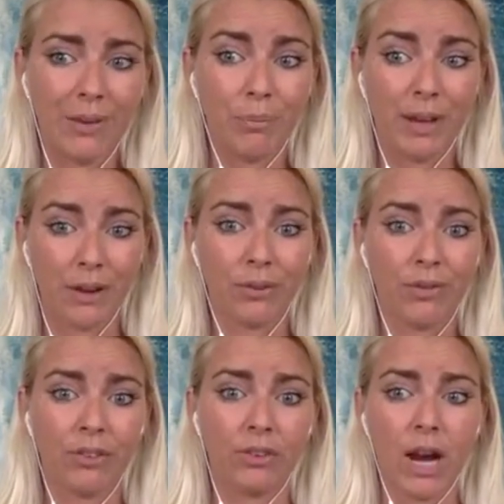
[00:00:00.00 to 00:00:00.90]
because of
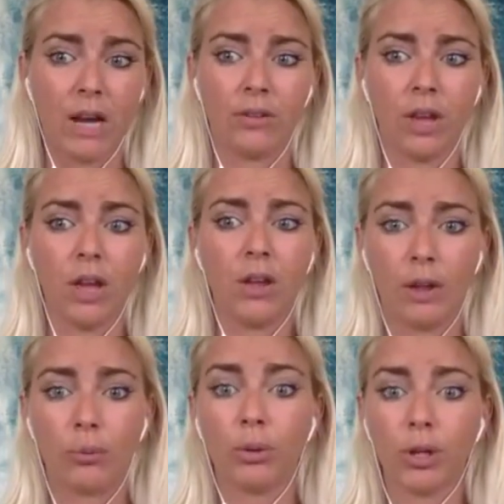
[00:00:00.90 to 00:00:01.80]
these guys.
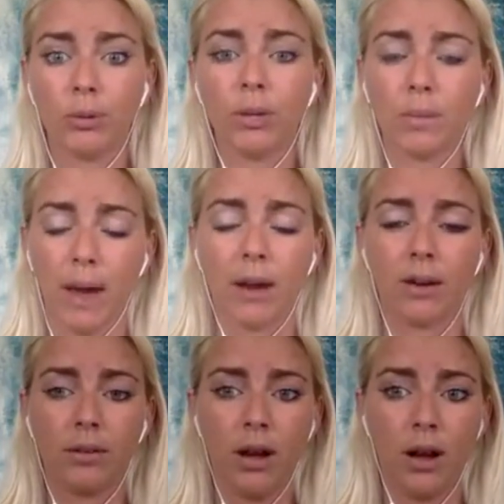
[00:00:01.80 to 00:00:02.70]
That's really, really bad.
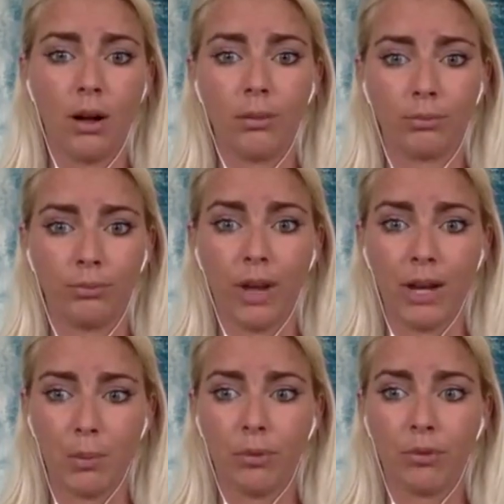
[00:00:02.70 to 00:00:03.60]

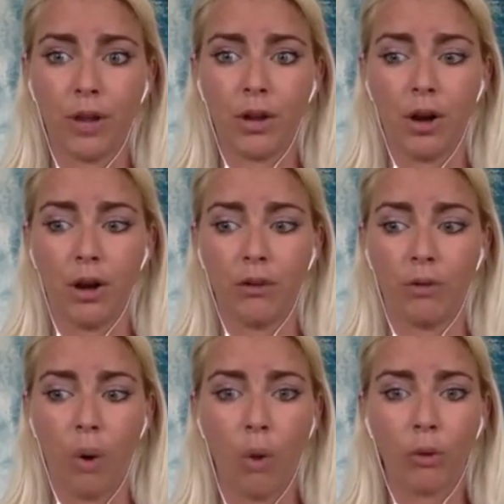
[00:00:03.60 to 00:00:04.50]
90% of
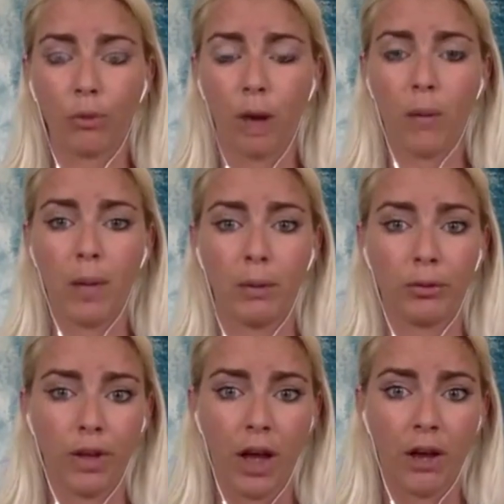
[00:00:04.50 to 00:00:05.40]
all the small
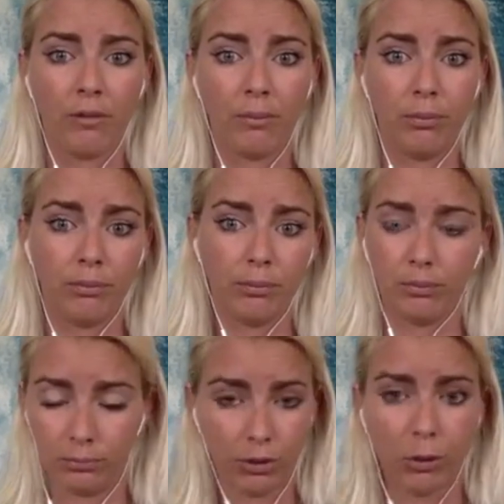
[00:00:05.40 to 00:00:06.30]
mammals have
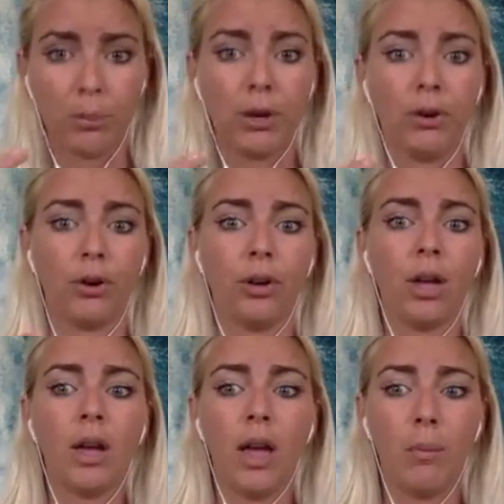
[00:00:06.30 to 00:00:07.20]
disappeared
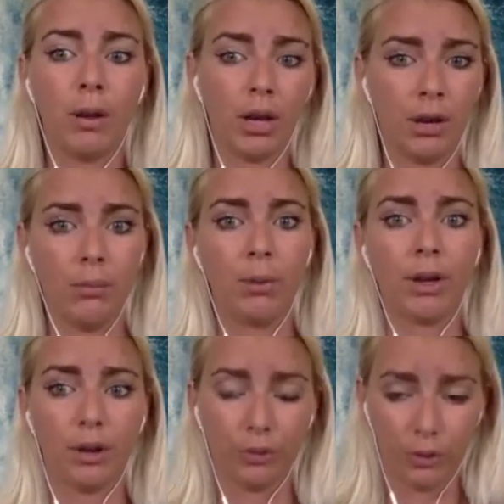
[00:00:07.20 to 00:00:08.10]
and been eaten because of